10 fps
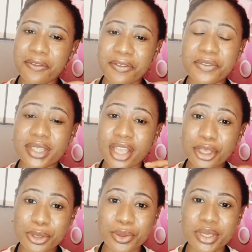you've stayed
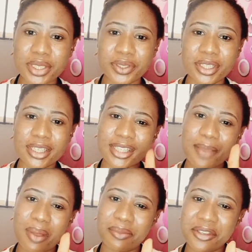tuned till this
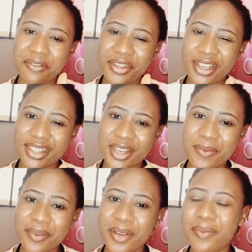time, I'm giving you a
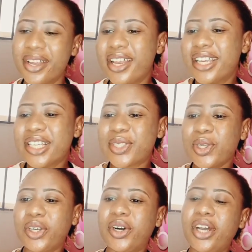thumb up.
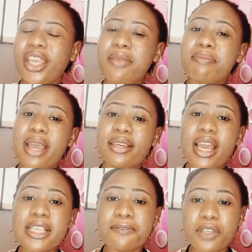So in my
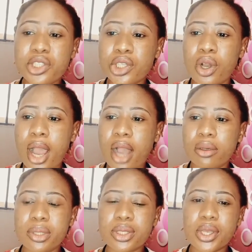next video, I'll
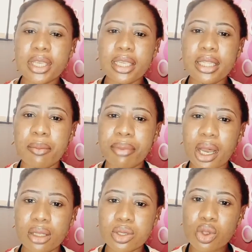be talking
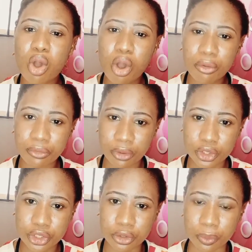about
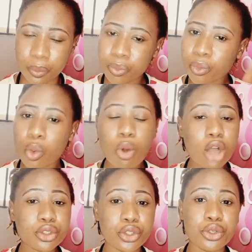convulsion.
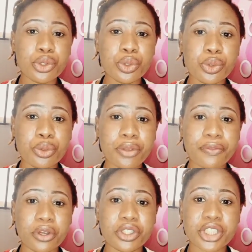What do you do
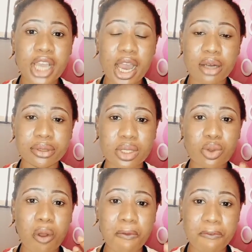if your child
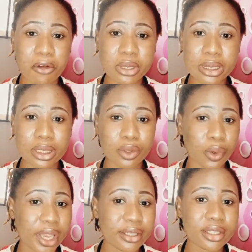is convulsing,
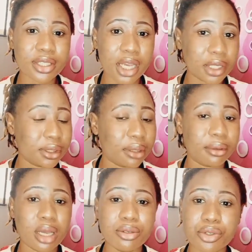or any child
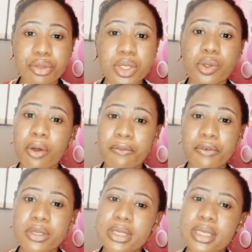around you is
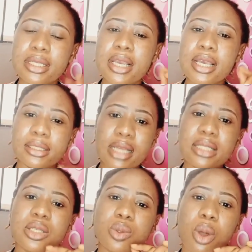convulsing?
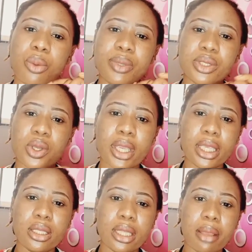That is what we'll be
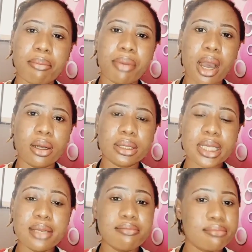talking about
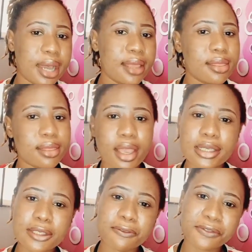in my
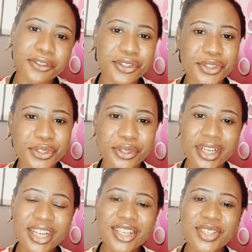next video.
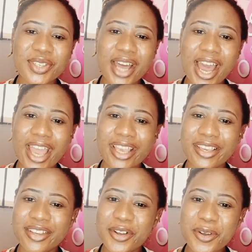So I
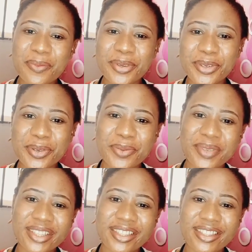hope you will
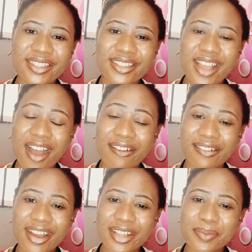be
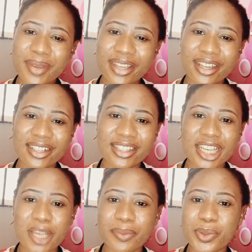around by that
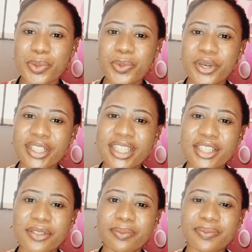time to
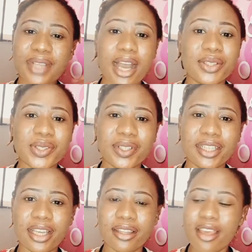watch and to
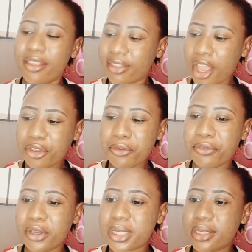learn. Thank you
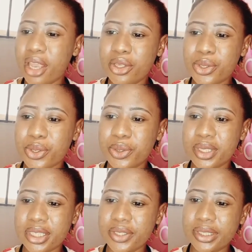for staying tuned
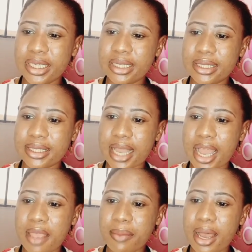till this
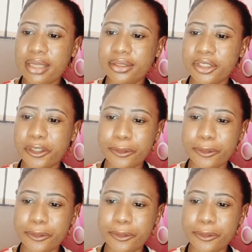time, and